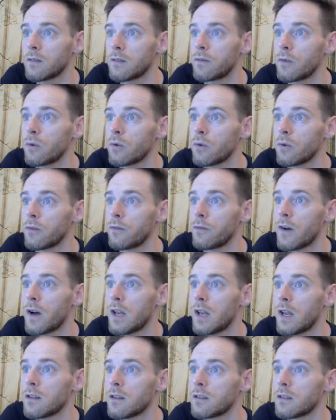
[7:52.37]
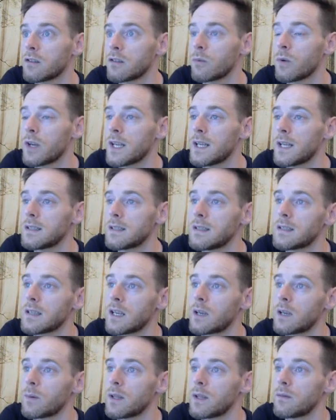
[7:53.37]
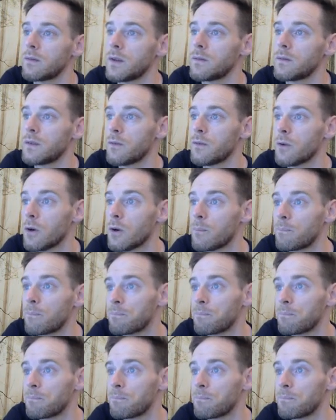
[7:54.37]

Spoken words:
for the final answer. So 180 take away the 54.